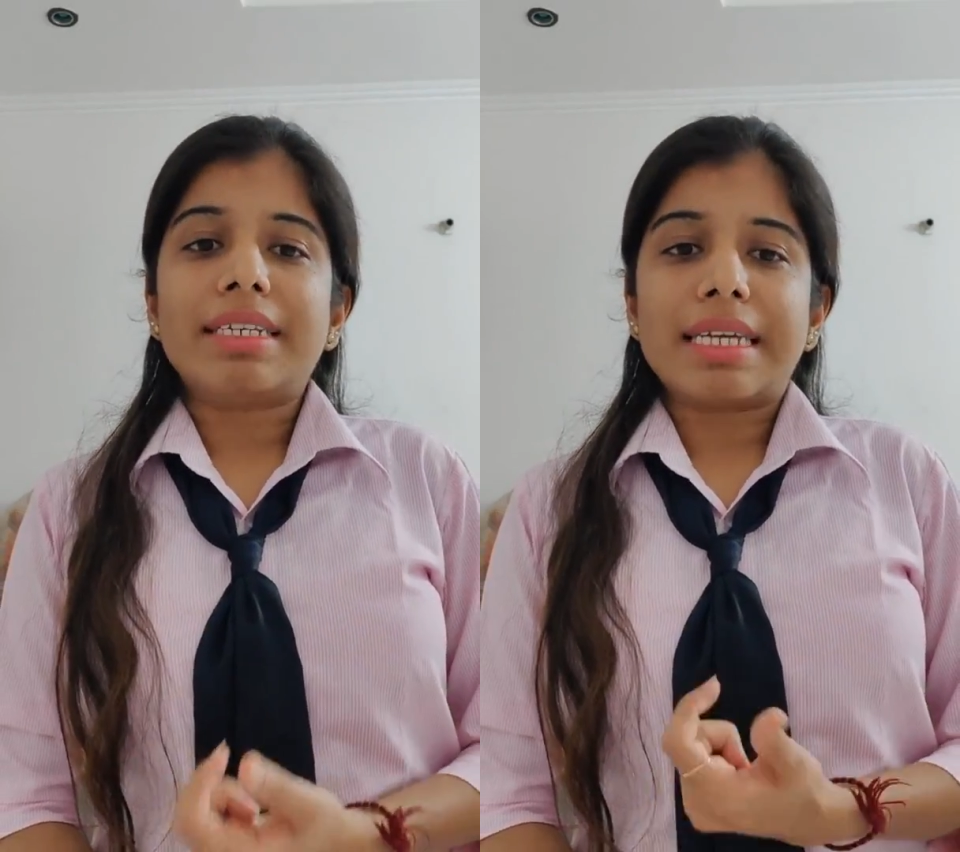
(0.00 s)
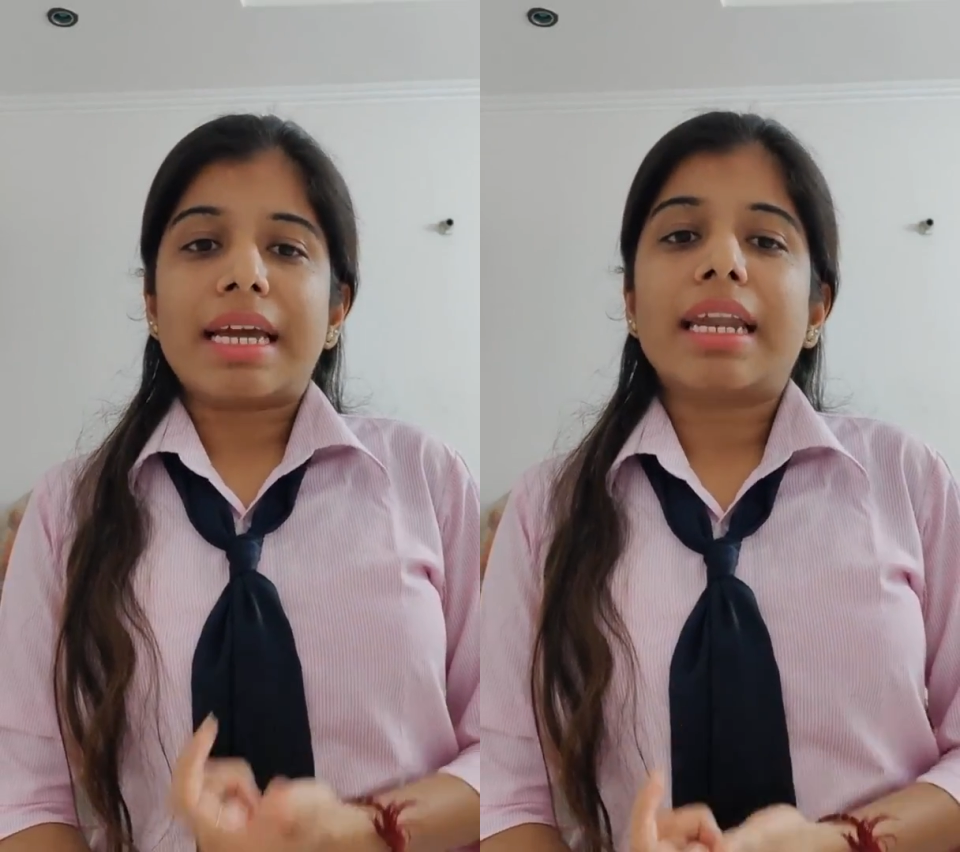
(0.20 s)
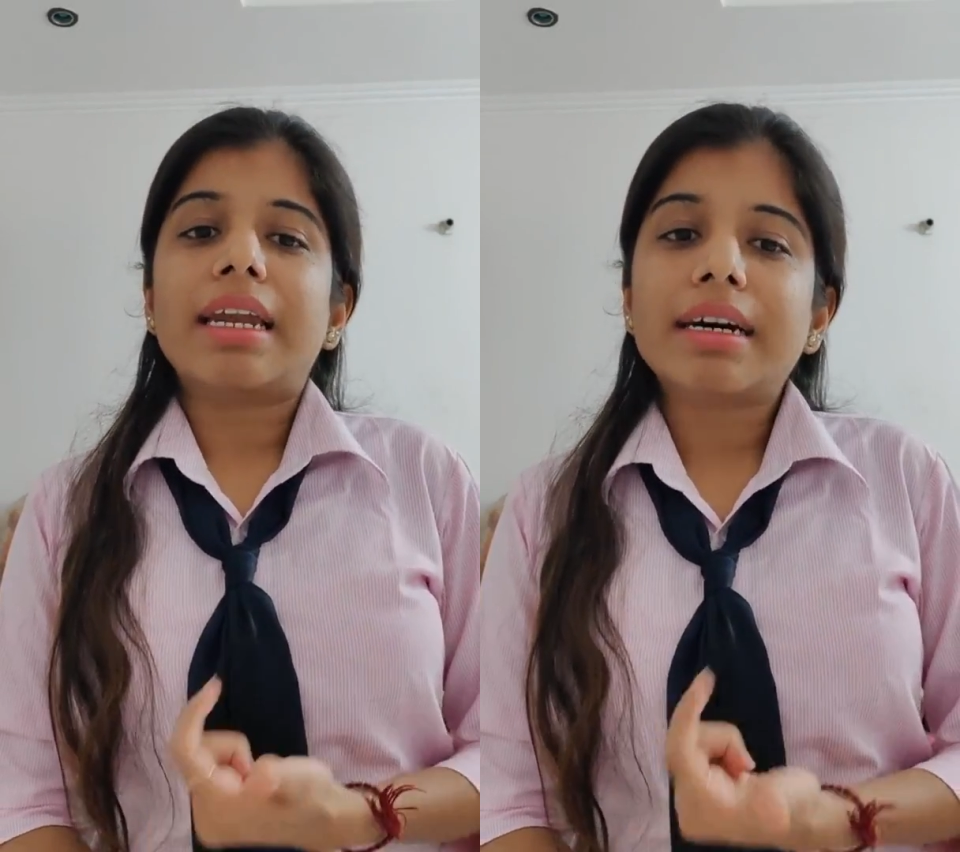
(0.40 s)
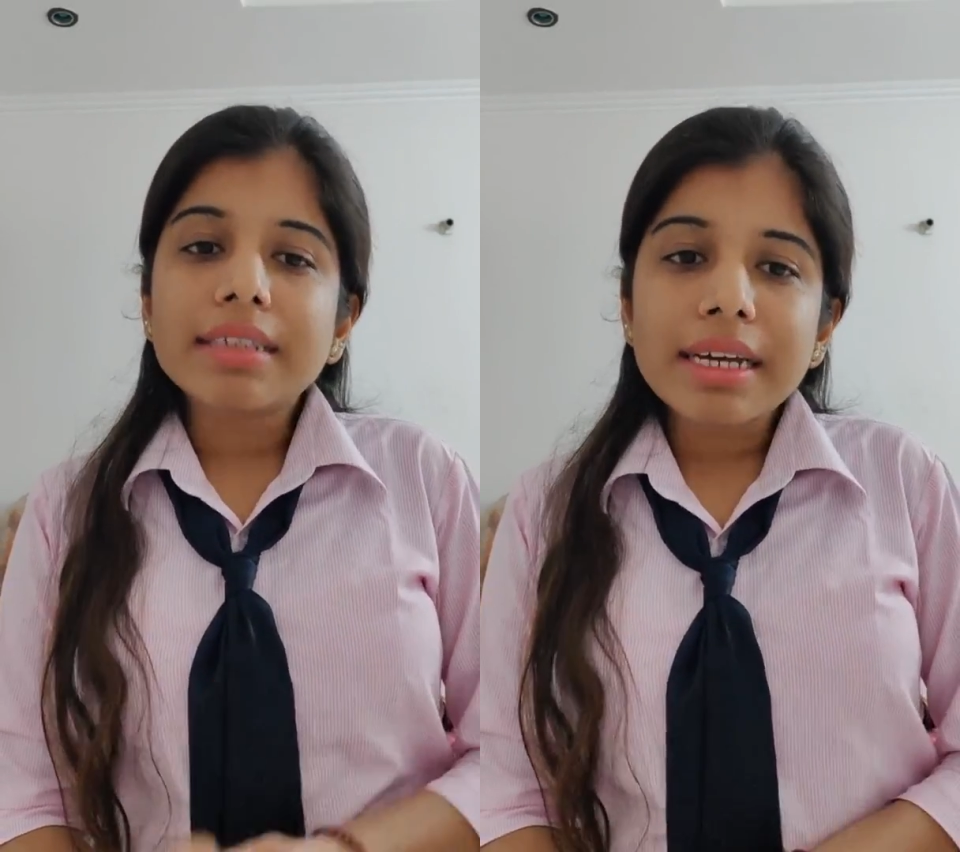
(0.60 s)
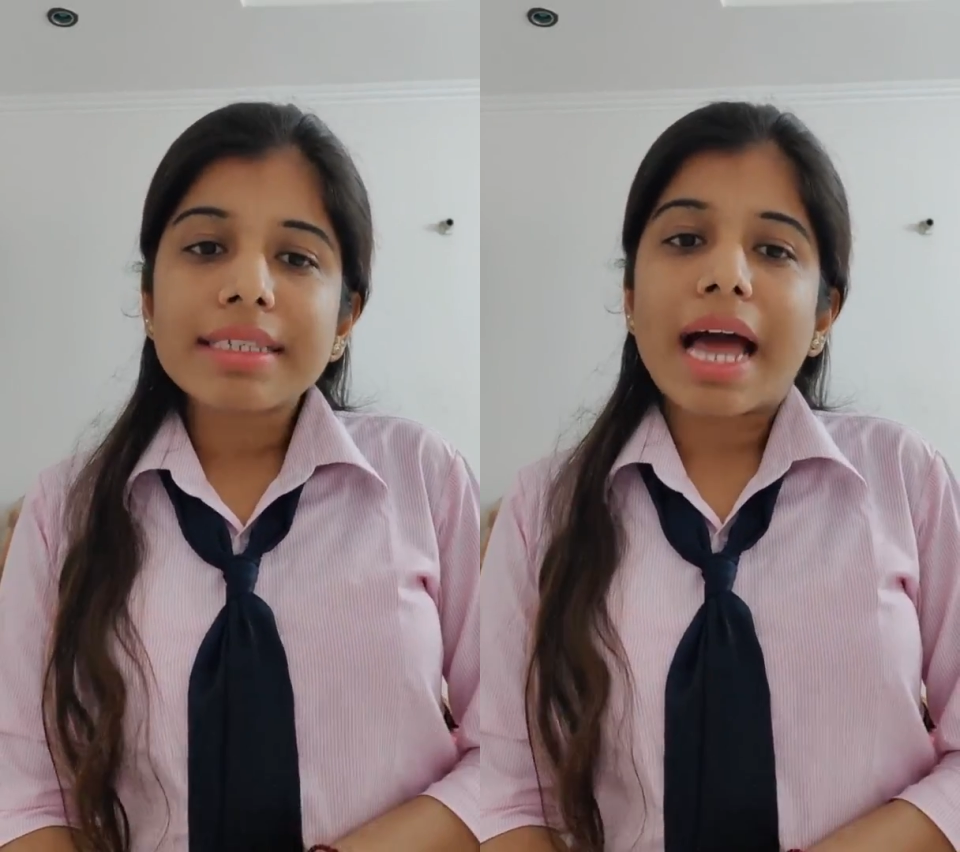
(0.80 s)
take another
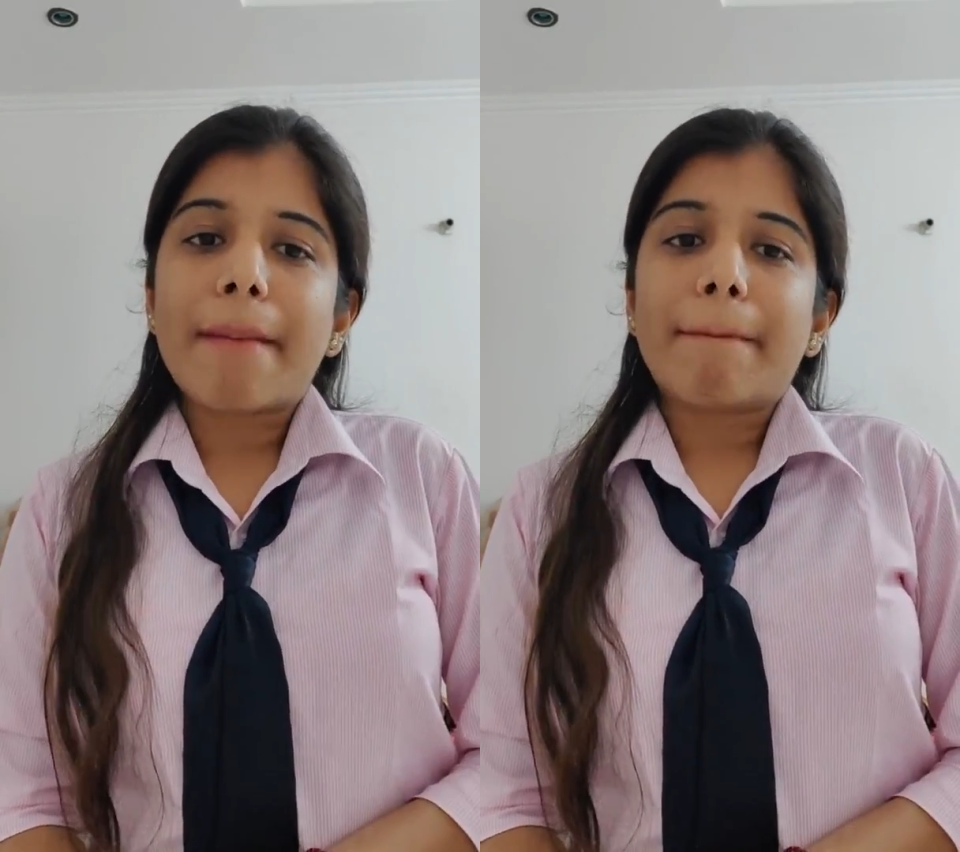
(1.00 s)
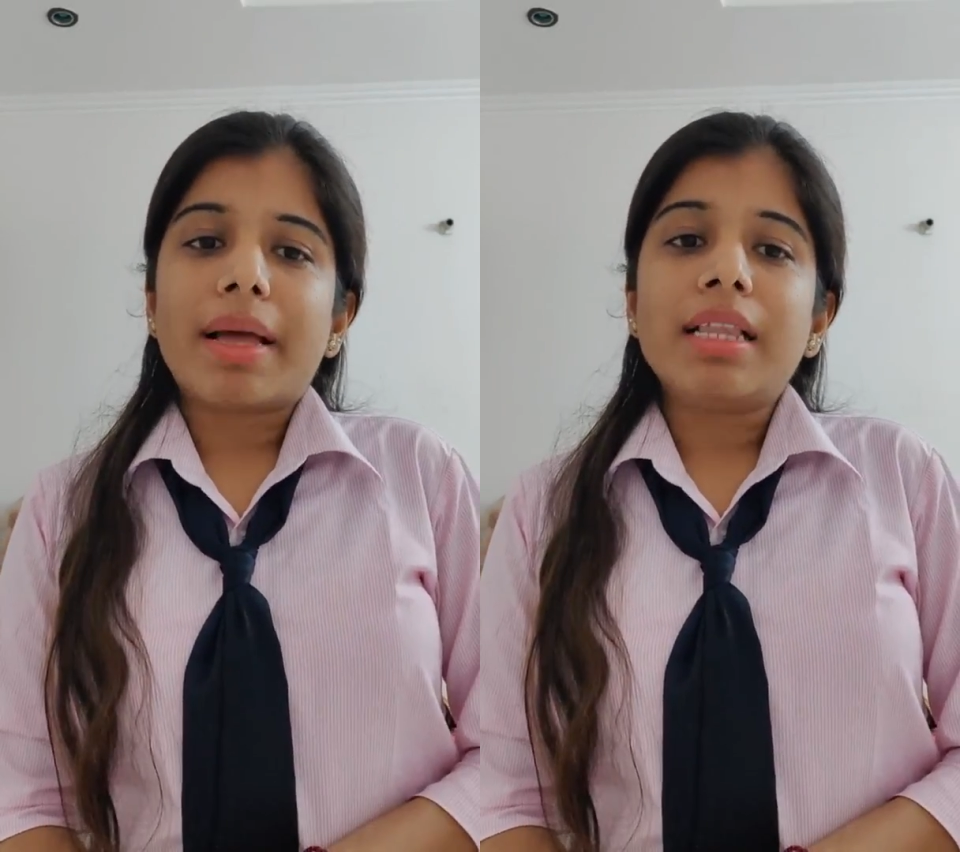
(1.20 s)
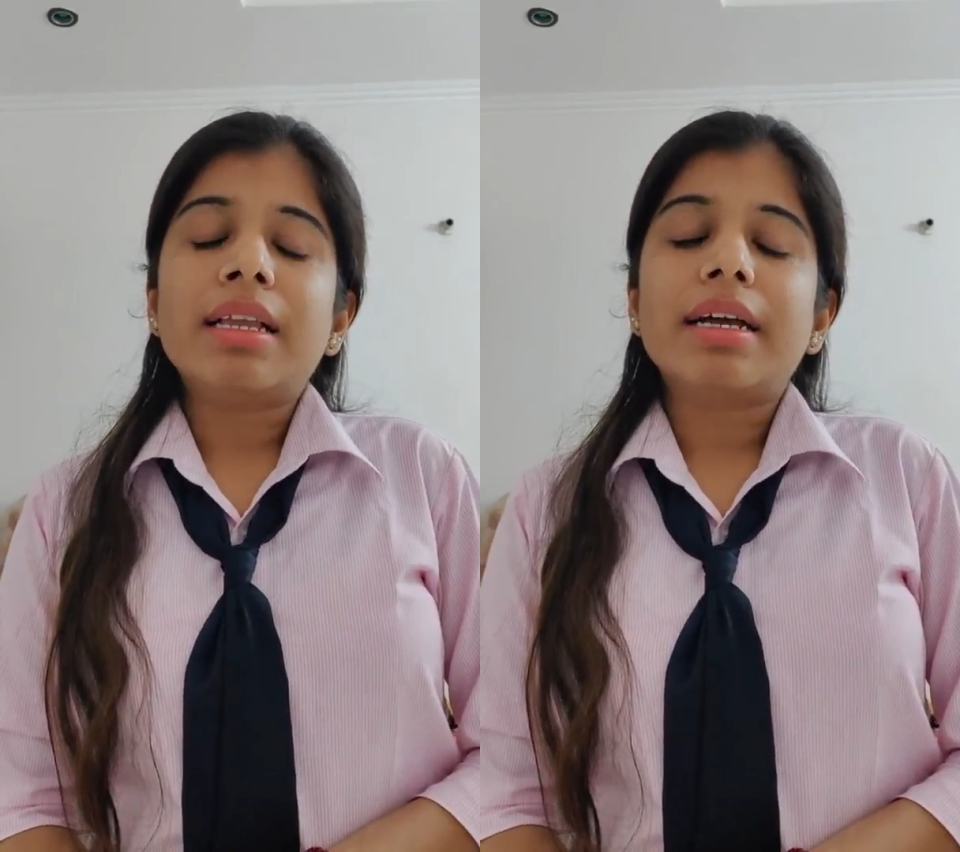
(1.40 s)
example,